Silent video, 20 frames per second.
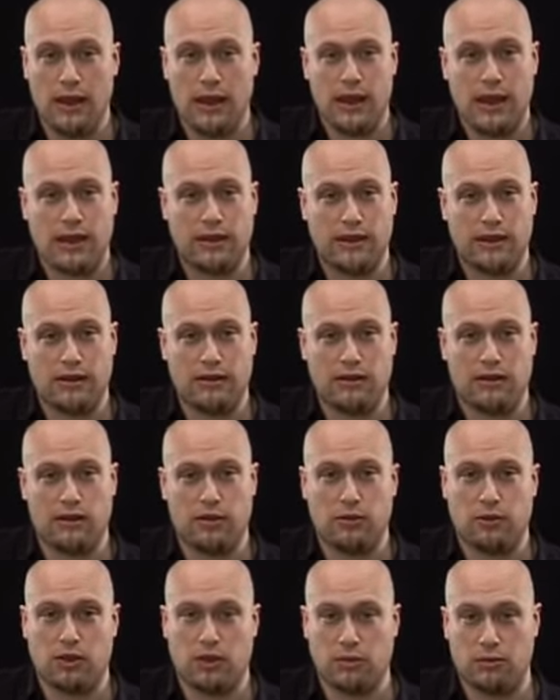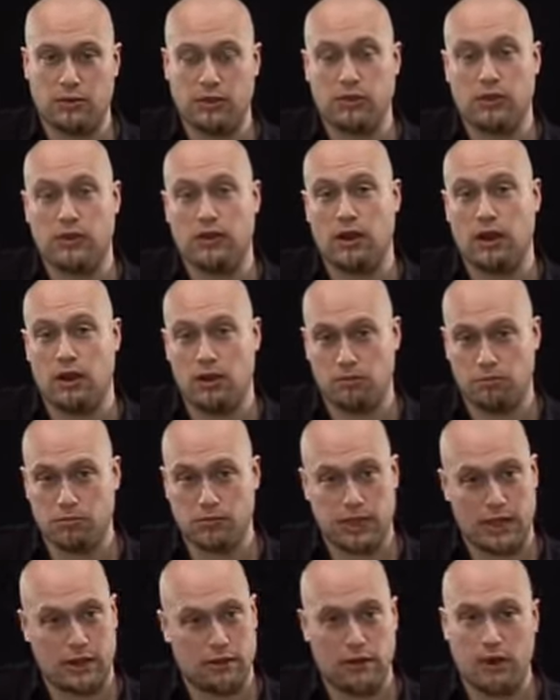and then we're going to be doing up,
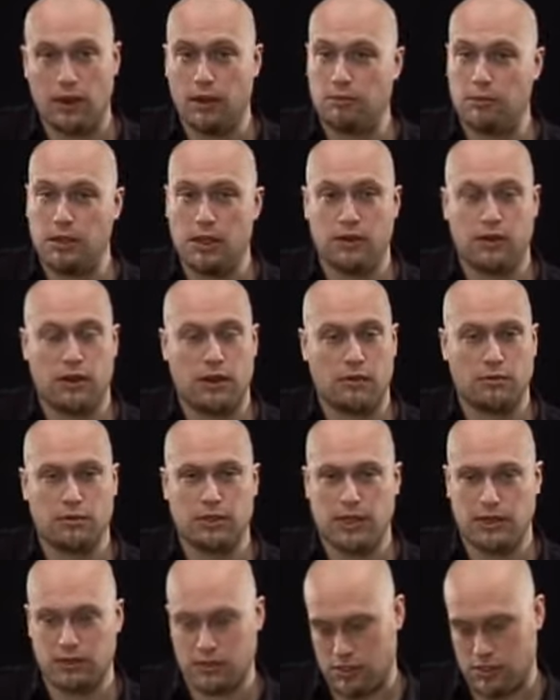down, up, down, up, down.